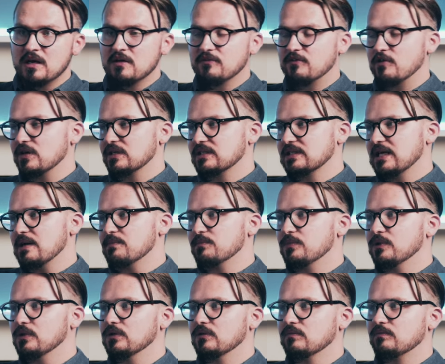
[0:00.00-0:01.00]
For
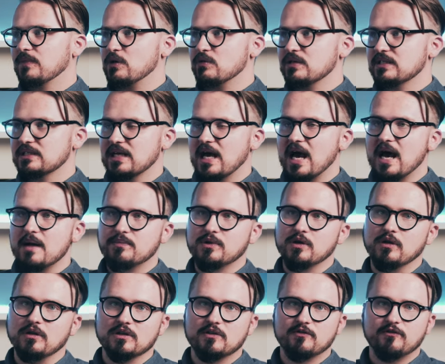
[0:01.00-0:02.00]
example, there is an app
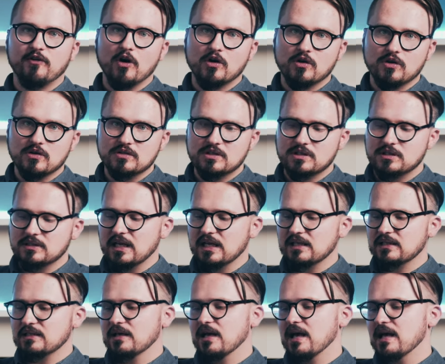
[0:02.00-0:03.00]
called Focos
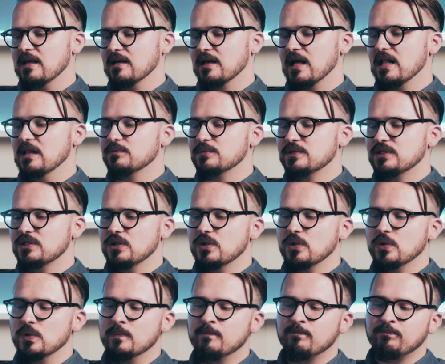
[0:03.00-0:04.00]
that helps
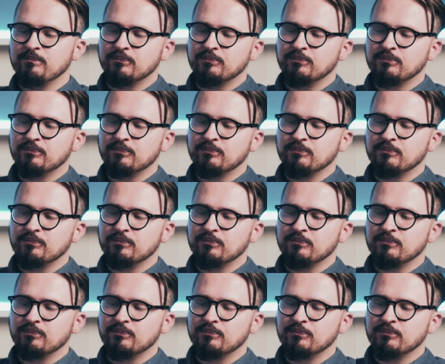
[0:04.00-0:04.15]
you